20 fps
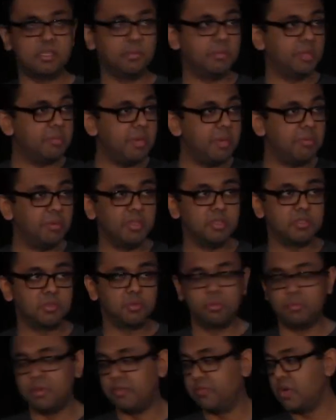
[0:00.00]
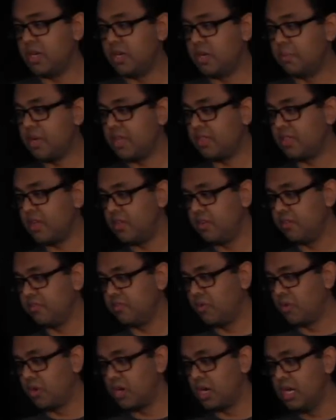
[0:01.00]
Some of the people in this room have written about the other
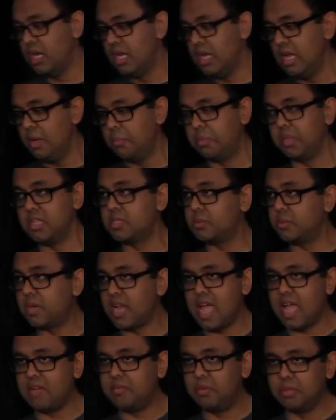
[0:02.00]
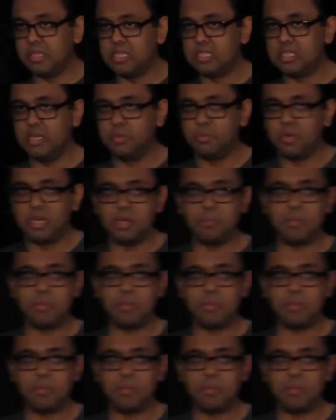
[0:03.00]
4, but this one I haven't really seen written